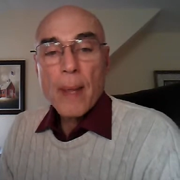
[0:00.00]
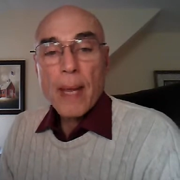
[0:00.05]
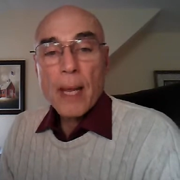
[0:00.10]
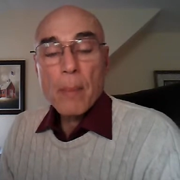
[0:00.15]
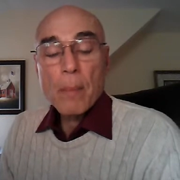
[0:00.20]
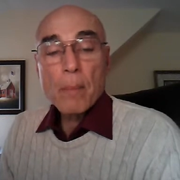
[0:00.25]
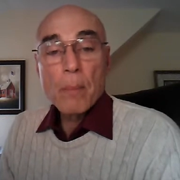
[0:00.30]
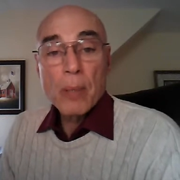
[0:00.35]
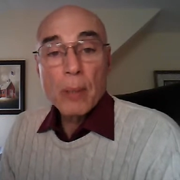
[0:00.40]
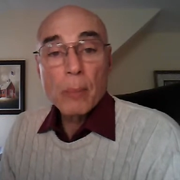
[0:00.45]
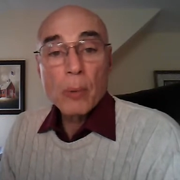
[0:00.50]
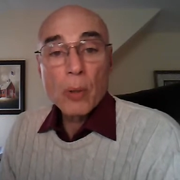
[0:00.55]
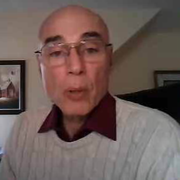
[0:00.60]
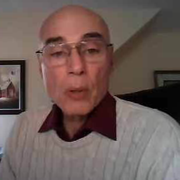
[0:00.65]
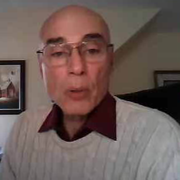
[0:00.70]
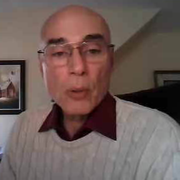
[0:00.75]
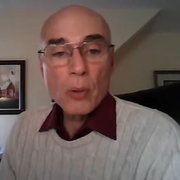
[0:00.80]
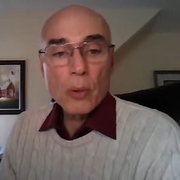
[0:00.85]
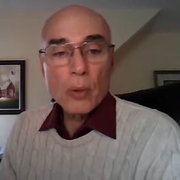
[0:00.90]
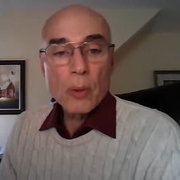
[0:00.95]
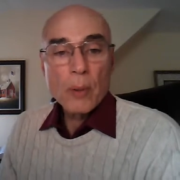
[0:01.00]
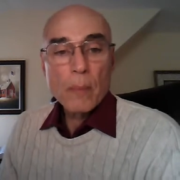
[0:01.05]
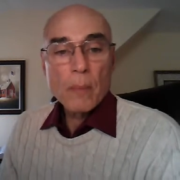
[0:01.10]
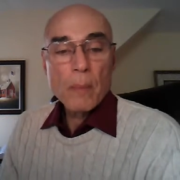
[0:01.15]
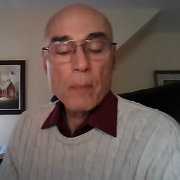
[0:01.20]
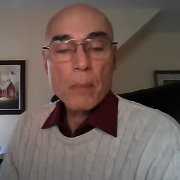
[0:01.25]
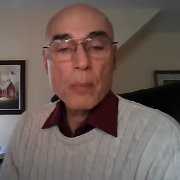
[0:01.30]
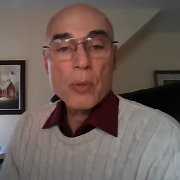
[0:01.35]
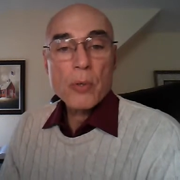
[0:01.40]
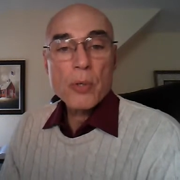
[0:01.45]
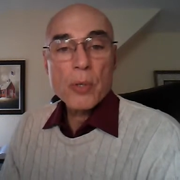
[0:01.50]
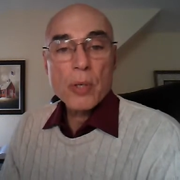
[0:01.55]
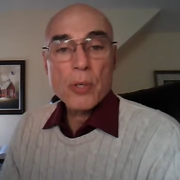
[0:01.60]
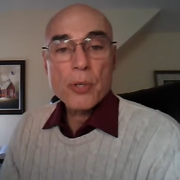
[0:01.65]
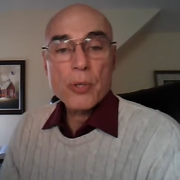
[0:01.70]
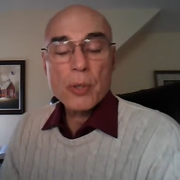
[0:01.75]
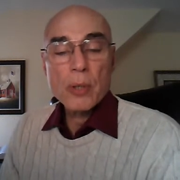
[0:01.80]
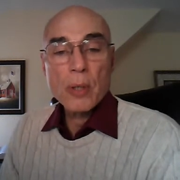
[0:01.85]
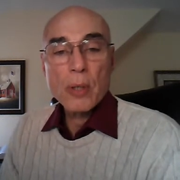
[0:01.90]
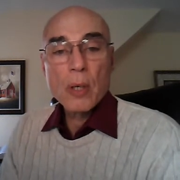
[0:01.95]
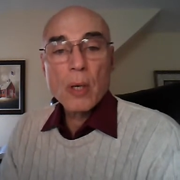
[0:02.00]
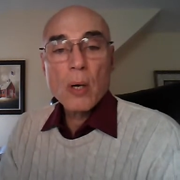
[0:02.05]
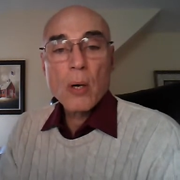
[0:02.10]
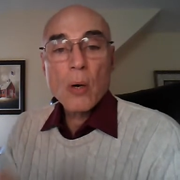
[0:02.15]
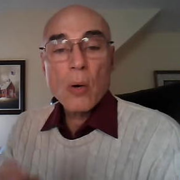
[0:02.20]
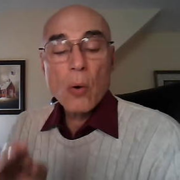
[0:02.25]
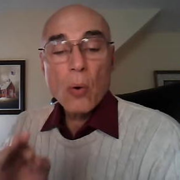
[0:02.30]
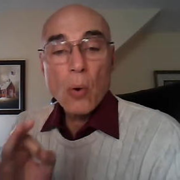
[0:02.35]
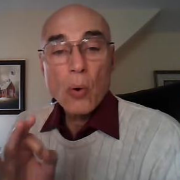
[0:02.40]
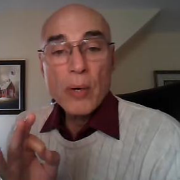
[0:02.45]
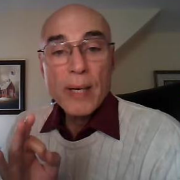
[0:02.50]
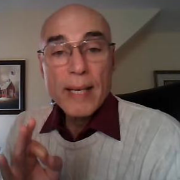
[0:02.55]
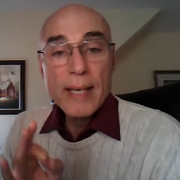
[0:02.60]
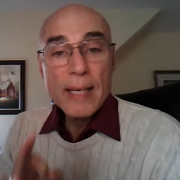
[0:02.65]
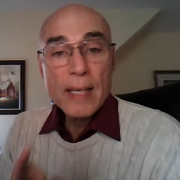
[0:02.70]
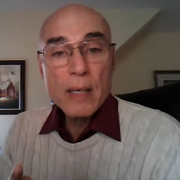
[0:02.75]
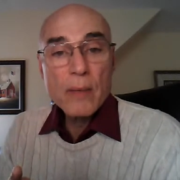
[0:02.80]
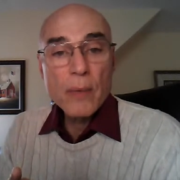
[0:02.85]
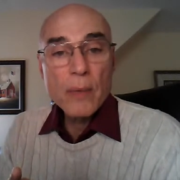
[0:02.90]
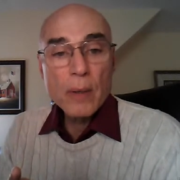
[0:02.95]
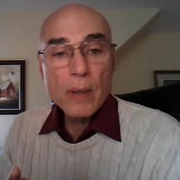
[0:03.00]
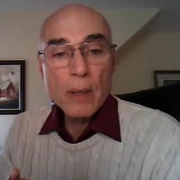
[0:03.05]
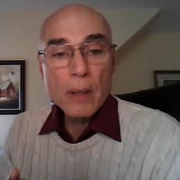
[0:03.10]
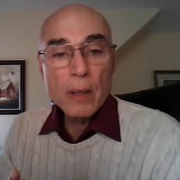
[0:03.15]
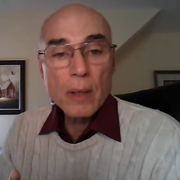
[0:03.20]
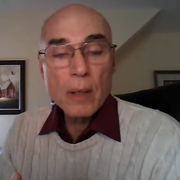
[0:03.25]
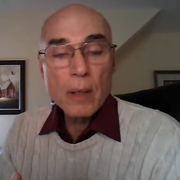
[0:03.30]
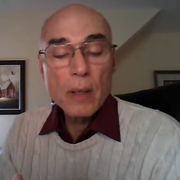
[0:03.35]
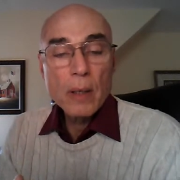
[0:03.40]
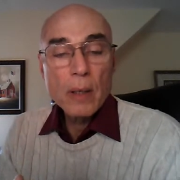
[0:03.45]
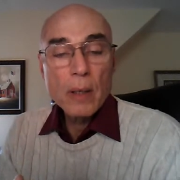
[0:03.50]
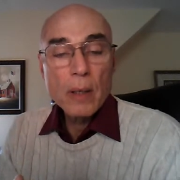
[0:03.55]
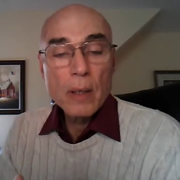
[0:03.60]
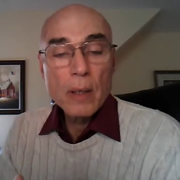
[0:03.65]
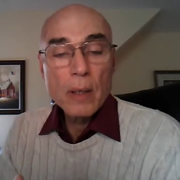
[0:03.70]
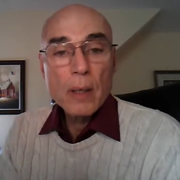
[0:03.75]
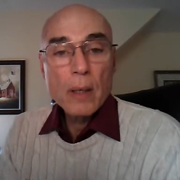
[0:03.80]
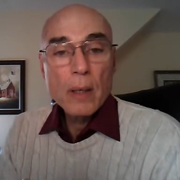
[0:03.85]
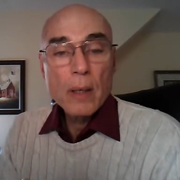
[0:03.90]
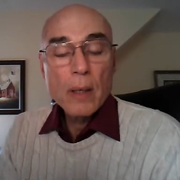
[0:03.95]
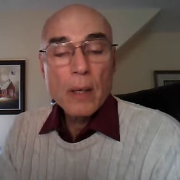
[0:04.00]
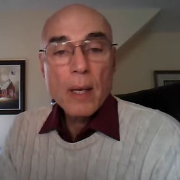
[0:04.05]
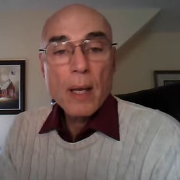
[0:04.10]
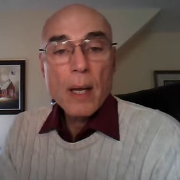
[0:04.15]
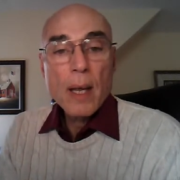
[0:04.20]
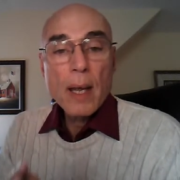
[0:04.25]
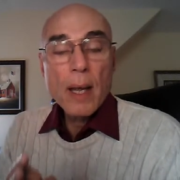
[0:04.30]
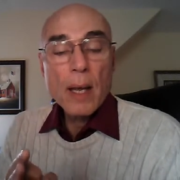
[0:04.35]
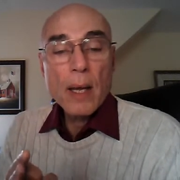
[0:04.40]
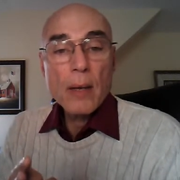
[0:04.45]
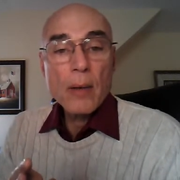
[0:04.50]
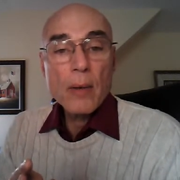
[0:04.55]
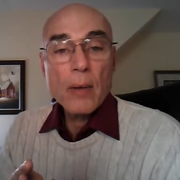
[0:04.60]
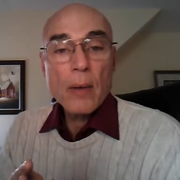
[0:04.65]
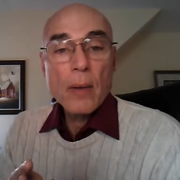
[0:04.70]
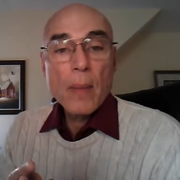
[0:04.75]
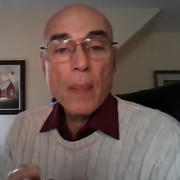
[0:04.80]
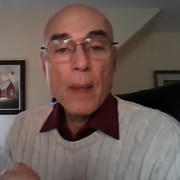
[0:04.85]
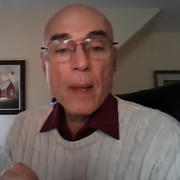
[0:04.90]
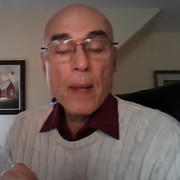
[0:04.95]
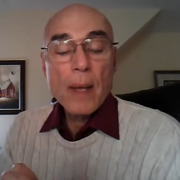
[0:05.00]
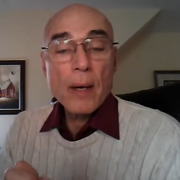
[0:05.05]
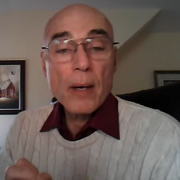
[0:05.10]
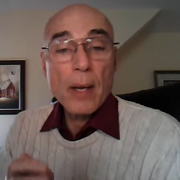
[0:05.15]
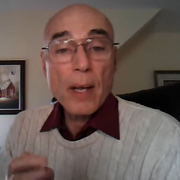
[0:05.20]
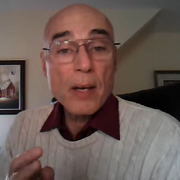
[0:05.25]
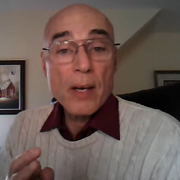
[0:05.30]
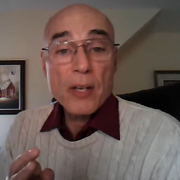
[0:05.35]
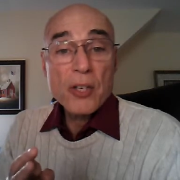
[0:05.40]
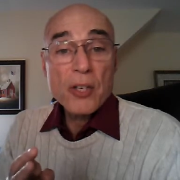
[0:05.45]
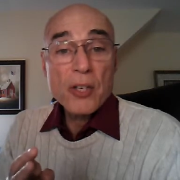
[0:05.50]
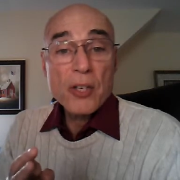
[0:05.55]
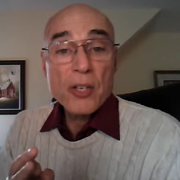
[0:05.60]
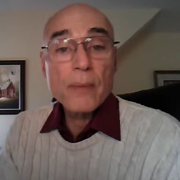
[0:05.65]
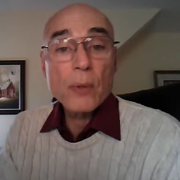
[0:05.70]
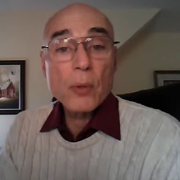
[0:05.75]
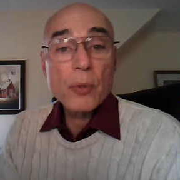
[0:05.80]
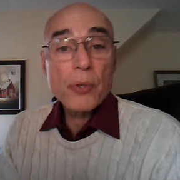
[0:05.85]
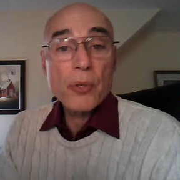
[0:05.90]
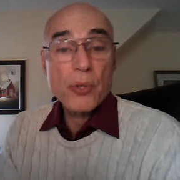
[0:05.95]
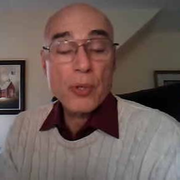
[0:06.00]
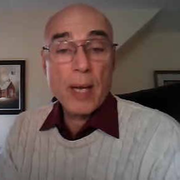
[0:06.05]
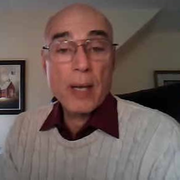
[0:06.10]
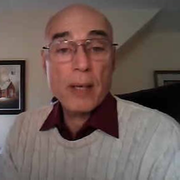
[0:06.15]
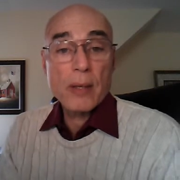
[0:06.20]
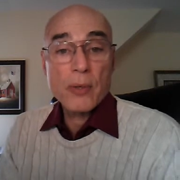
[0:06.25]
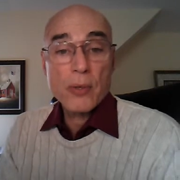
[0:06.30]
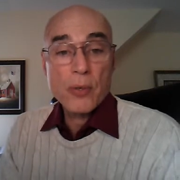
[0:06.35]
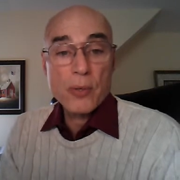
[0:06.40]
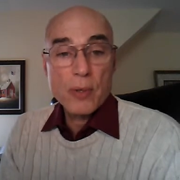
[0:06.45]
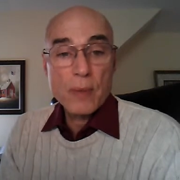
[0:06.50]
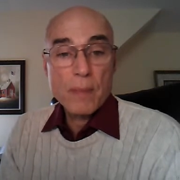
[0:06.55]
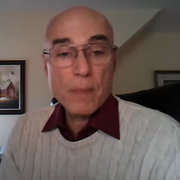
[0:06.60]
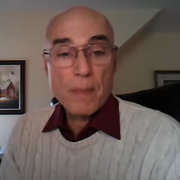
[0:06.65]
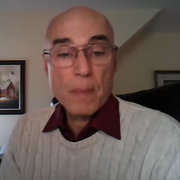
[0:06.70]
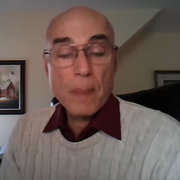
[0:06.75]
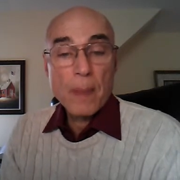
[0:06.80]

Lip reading: a biblical position, or even in a civil sense,